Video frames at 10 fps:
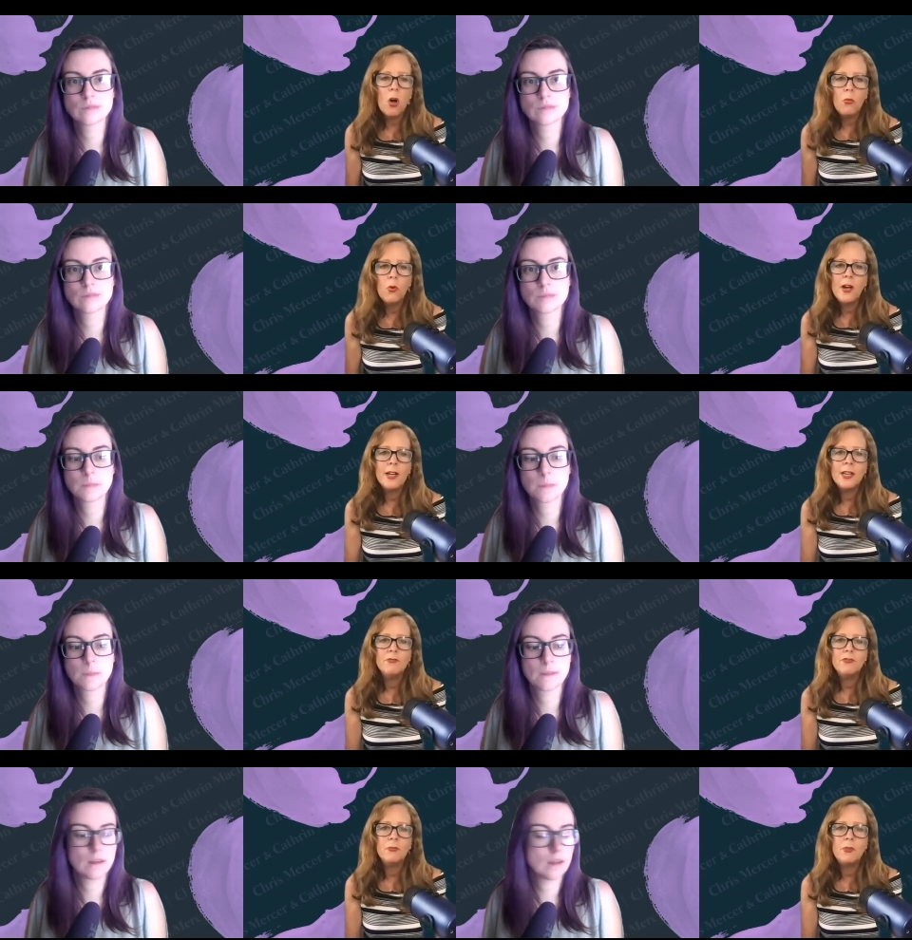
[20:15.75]
Speaker 1: working
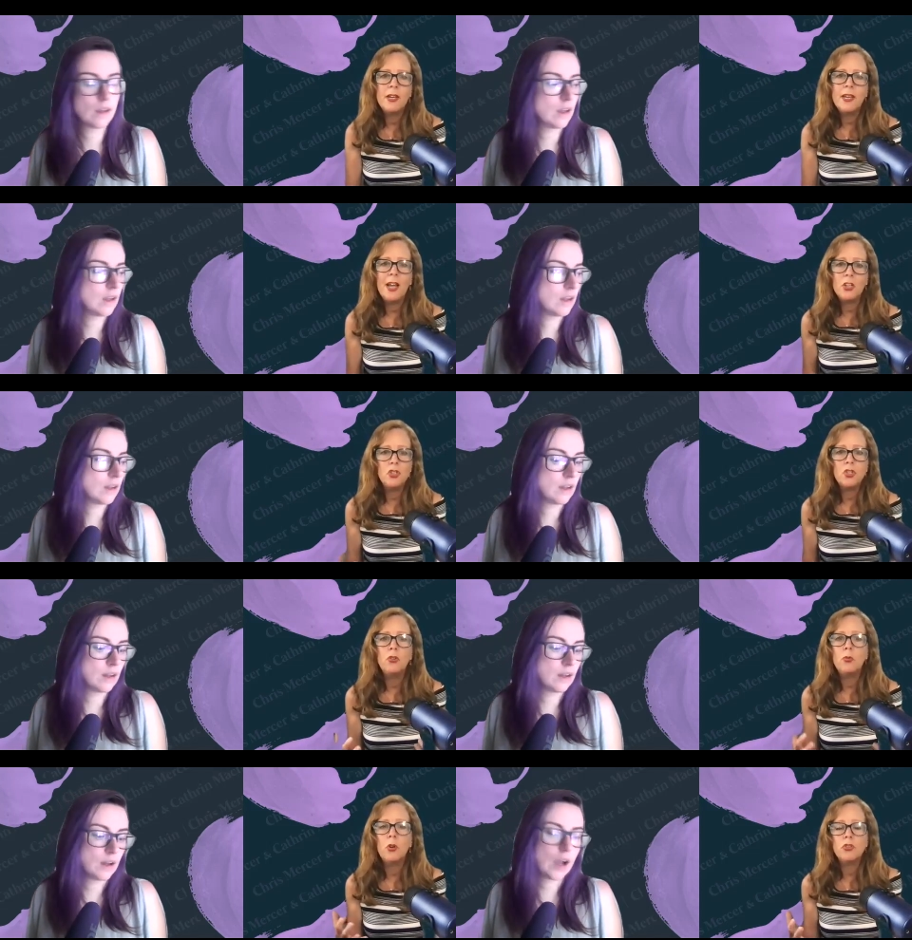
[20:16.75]
for me and I don't know
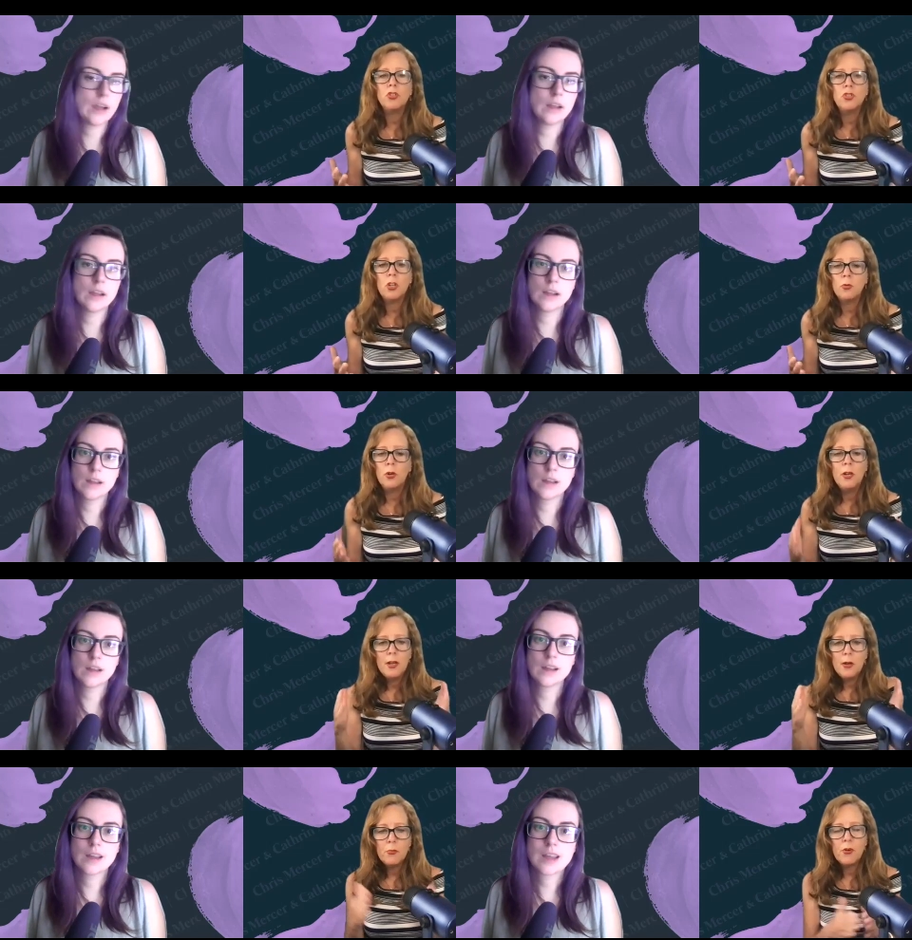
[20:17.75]
what to do.
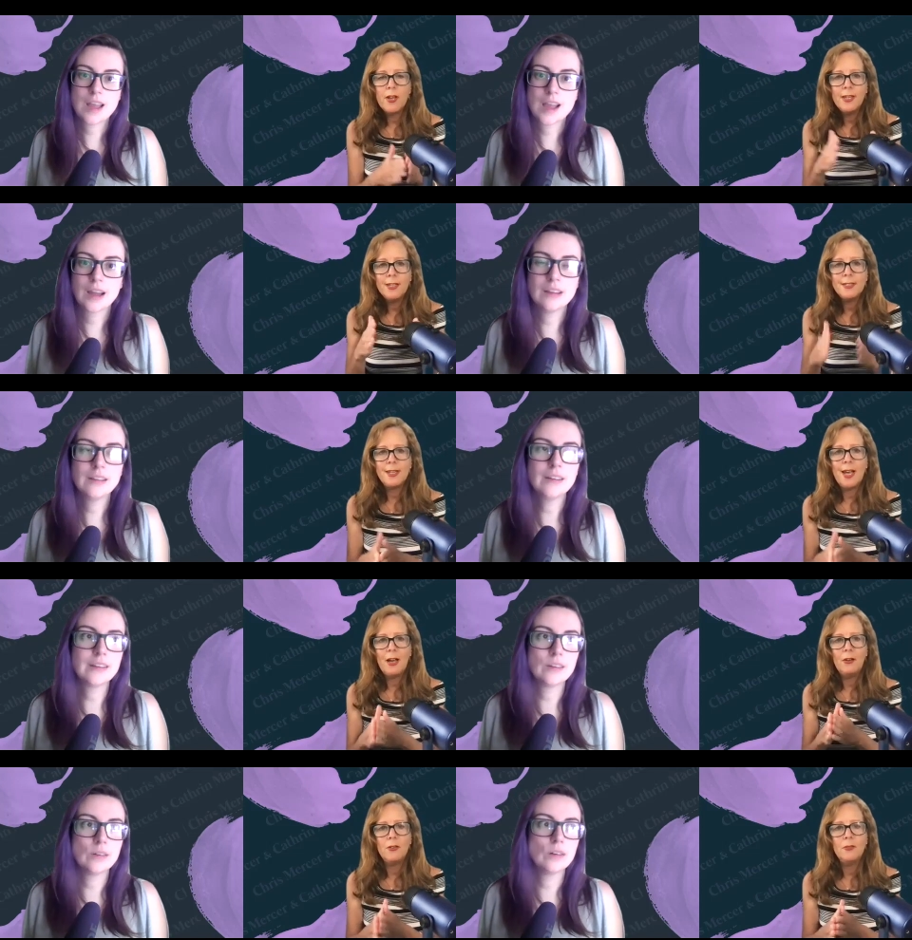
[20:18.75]
Break it. And like,
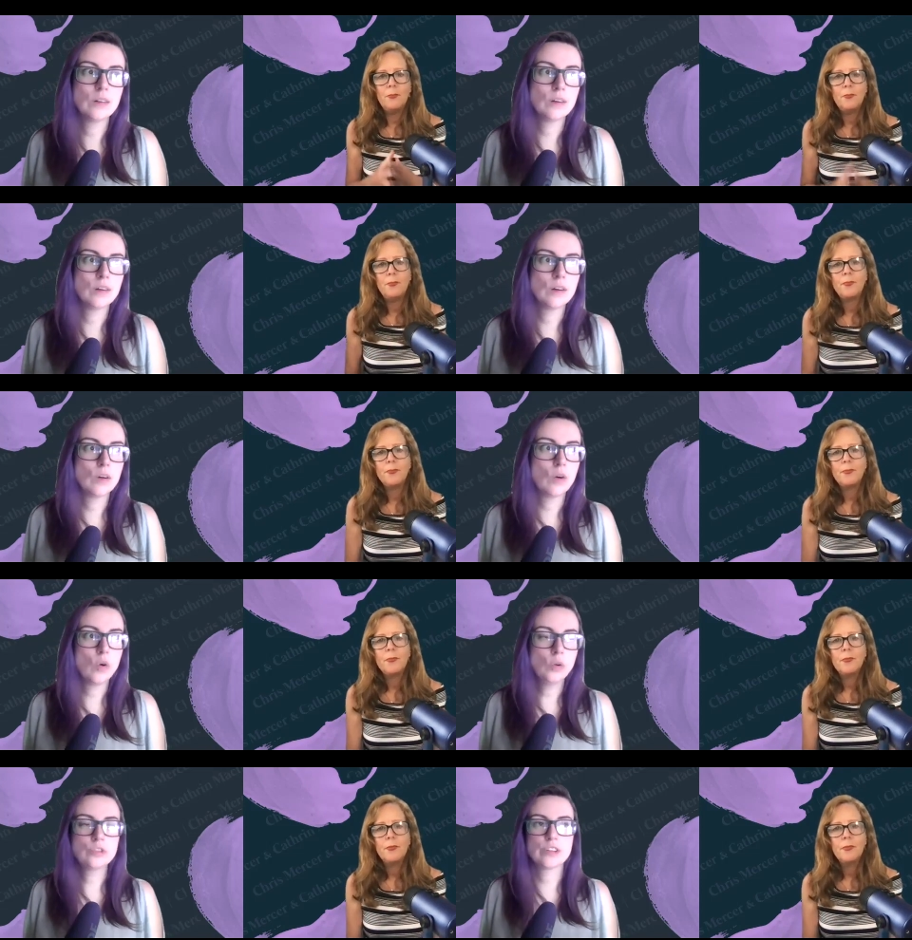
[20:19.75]

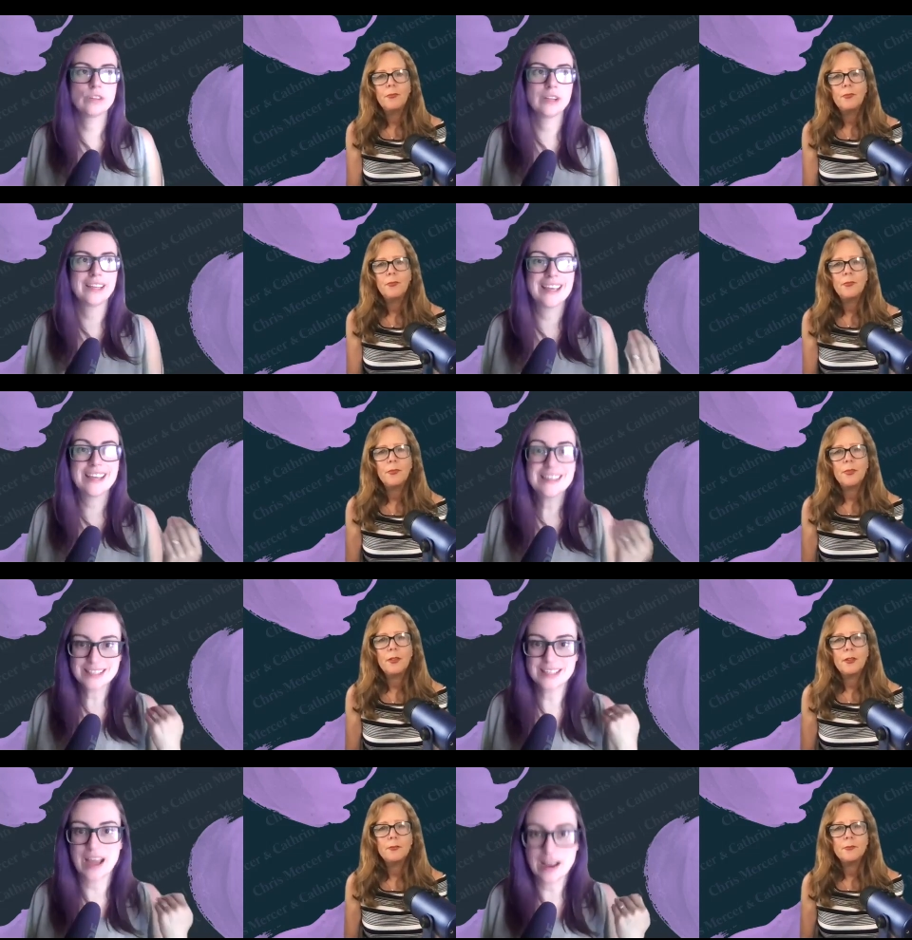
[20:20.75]
also like
Speaker 2: is it
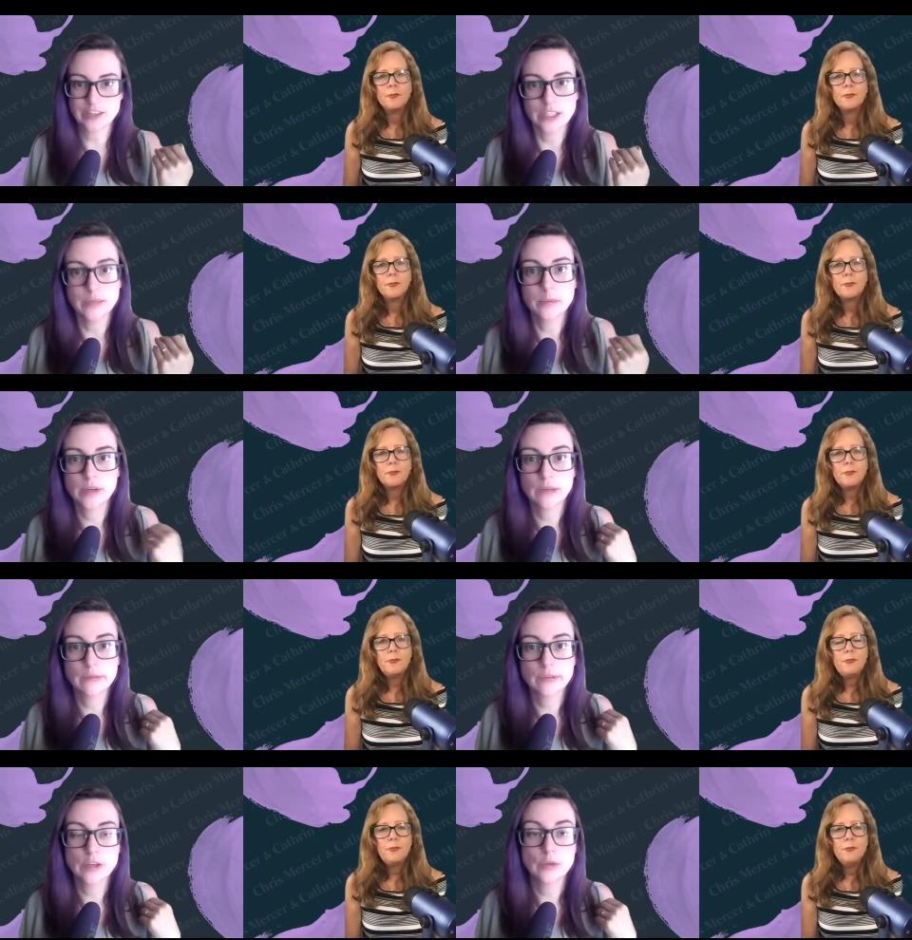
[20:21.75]
actually working for
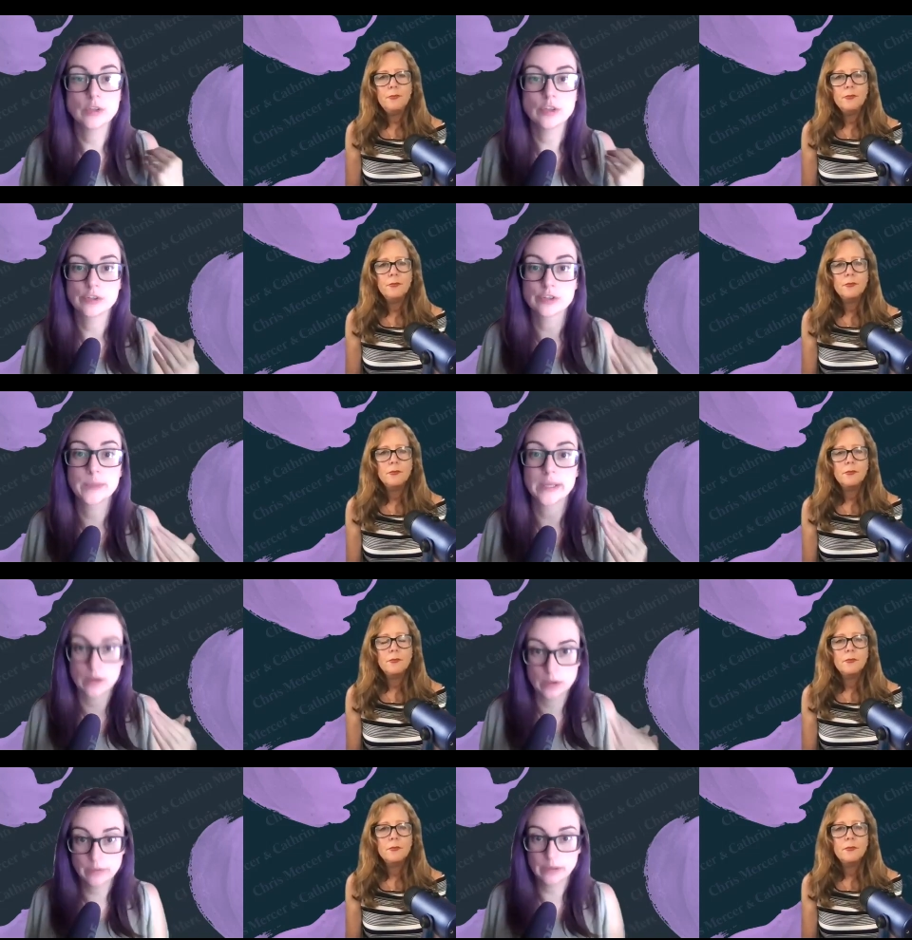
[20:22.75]
you and you're just being
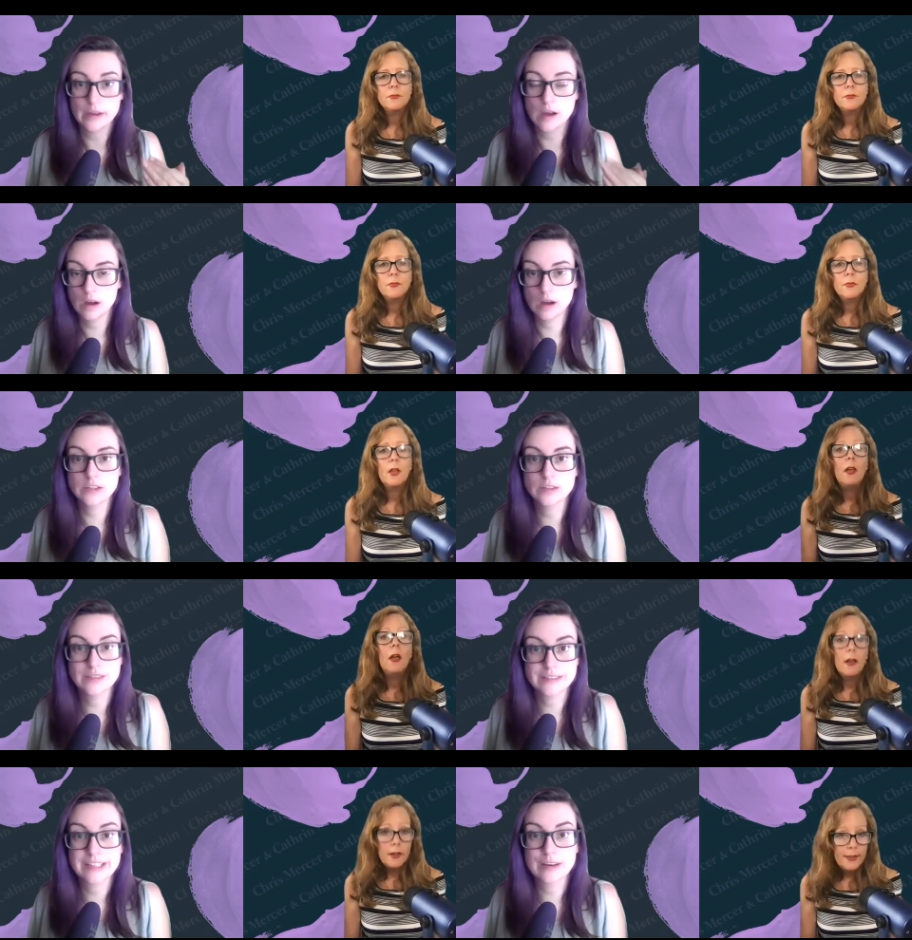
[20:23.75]
overly hard on
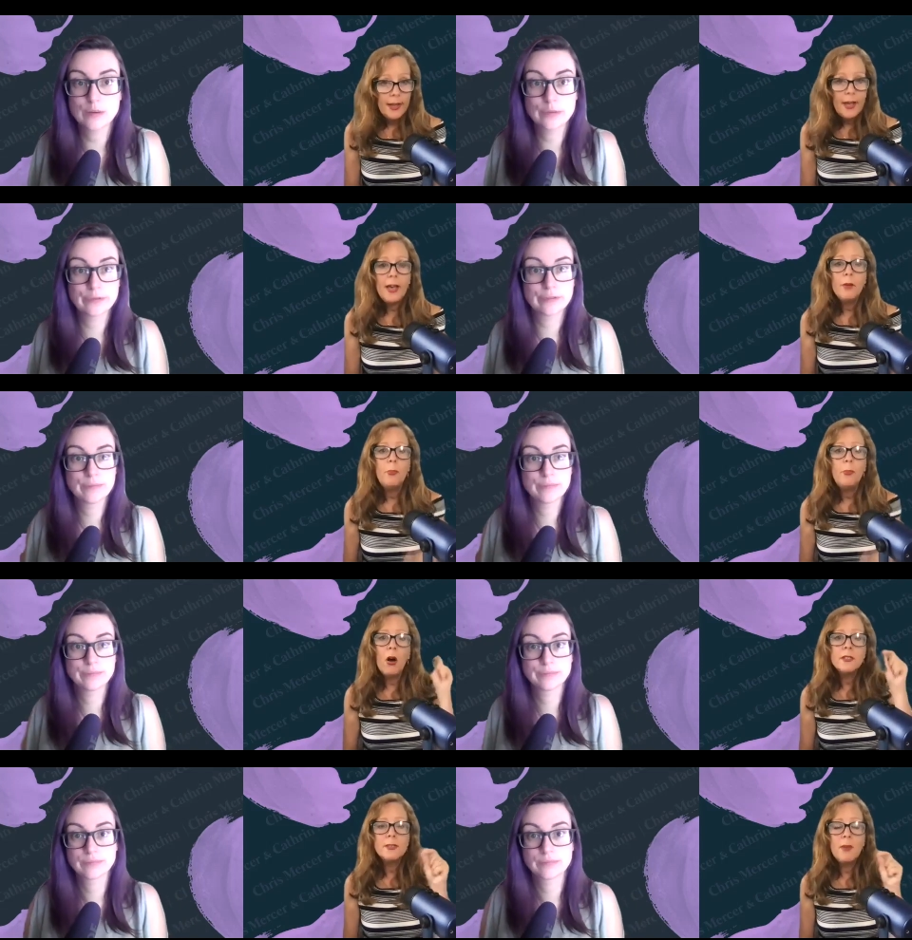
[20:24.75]
yourself
Speaker 1: yeah,
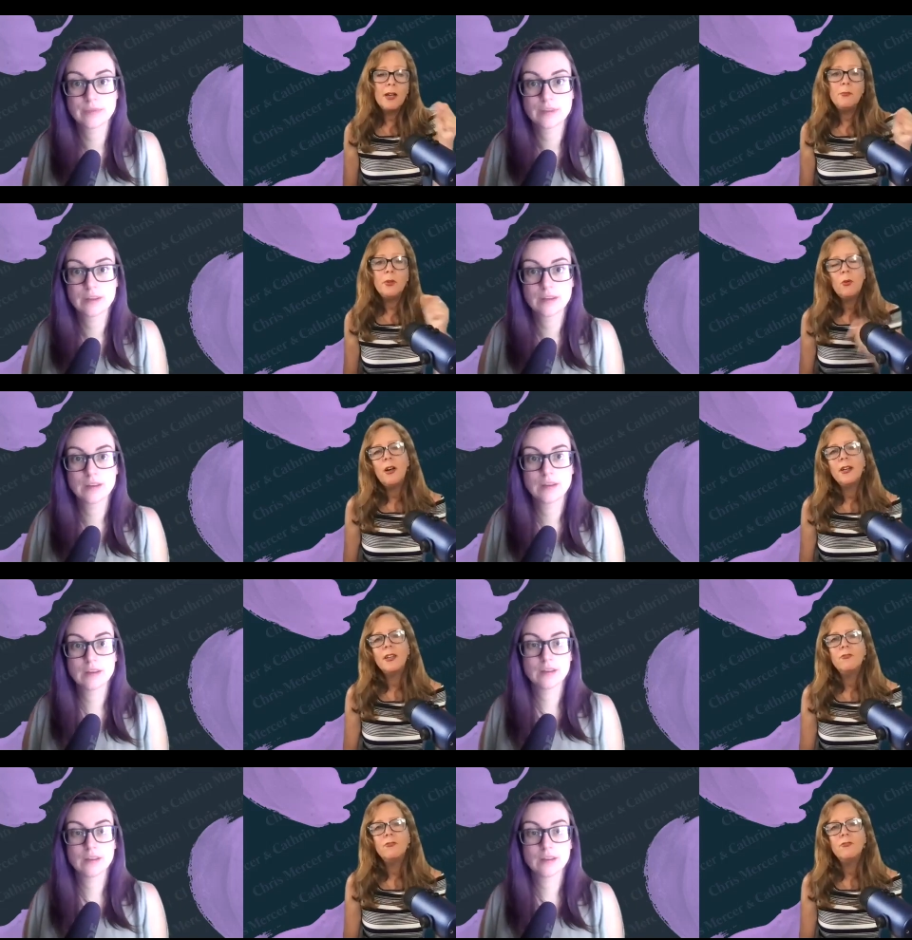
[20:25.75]
parts might be working